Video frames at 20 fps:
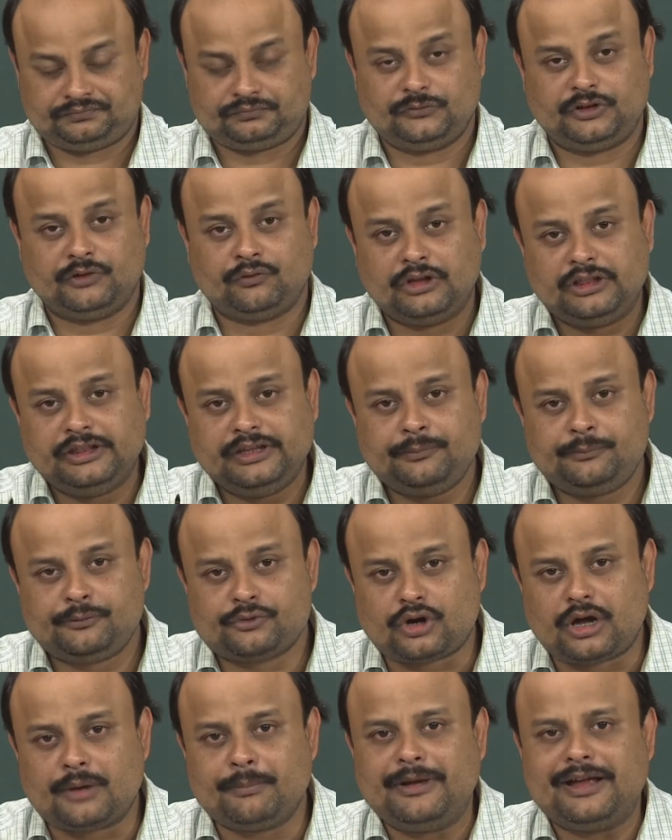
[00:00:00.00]
The only
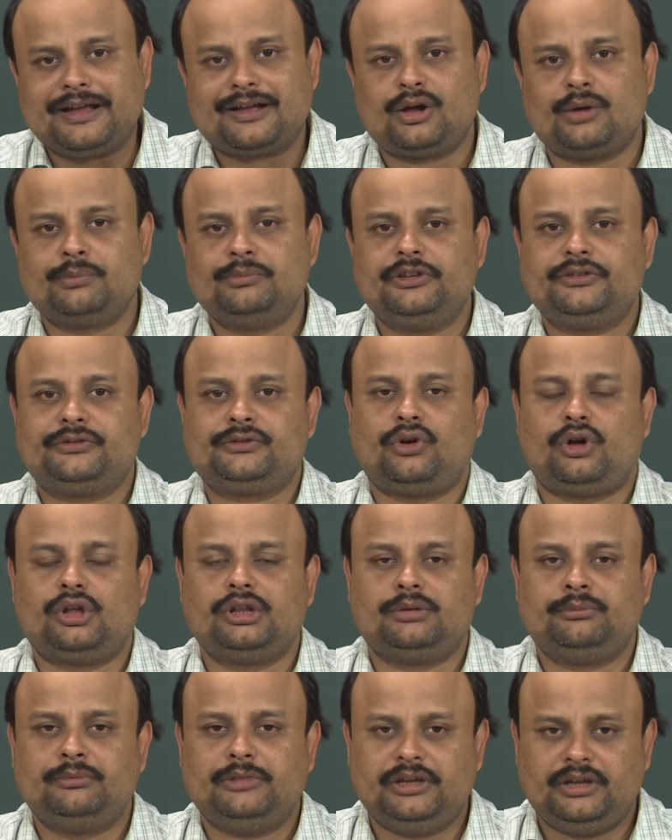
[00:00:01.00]
drawback of this
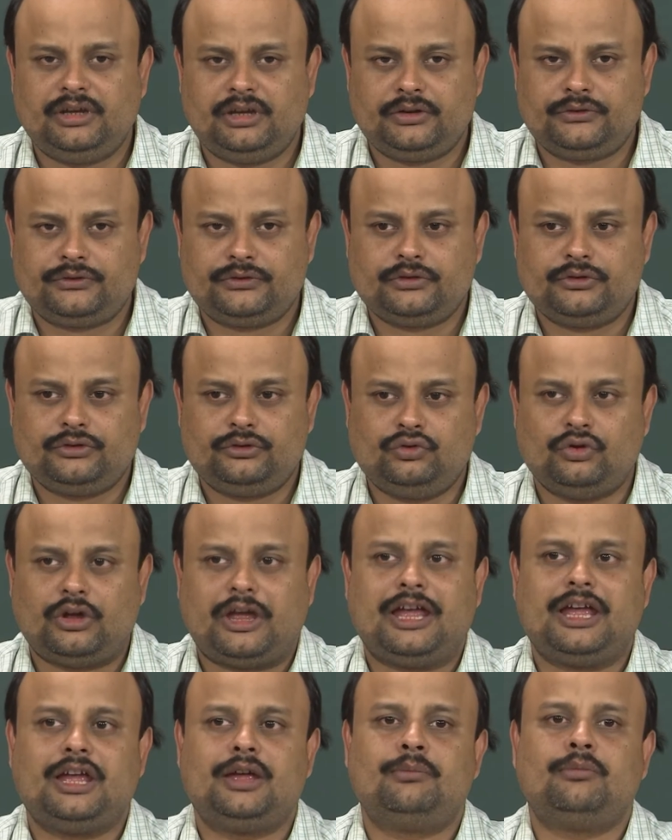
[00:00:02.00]
column is you
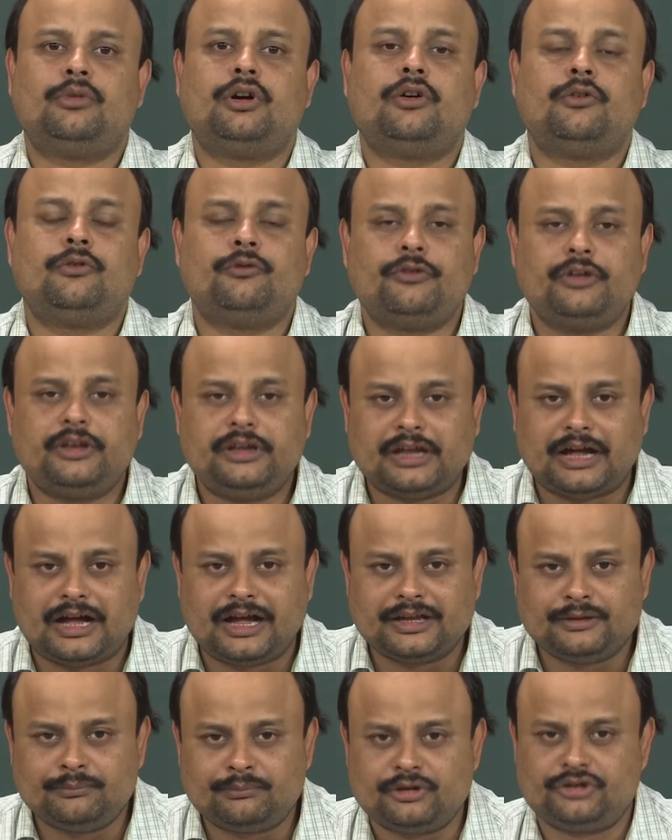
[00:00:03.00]
have a very
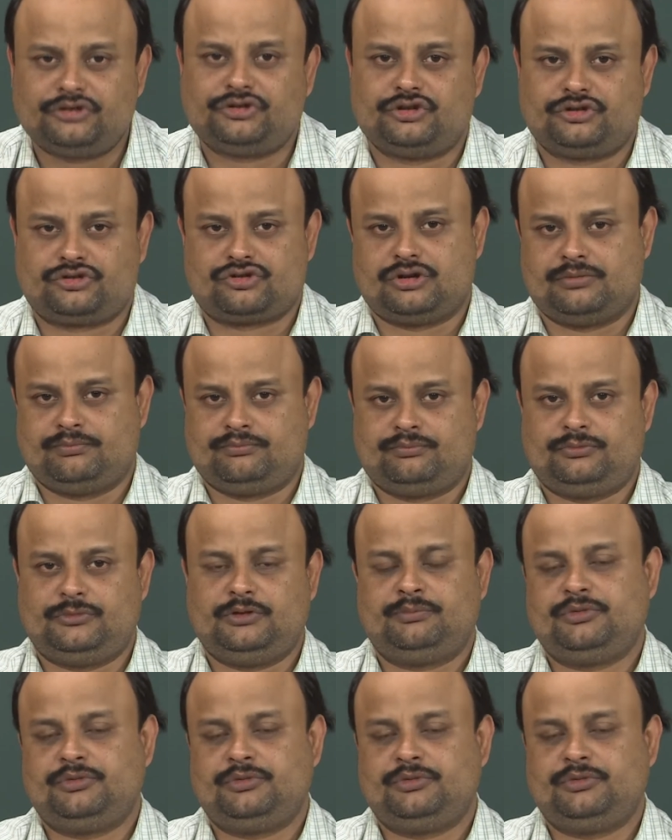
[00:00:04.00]
high pressure drop.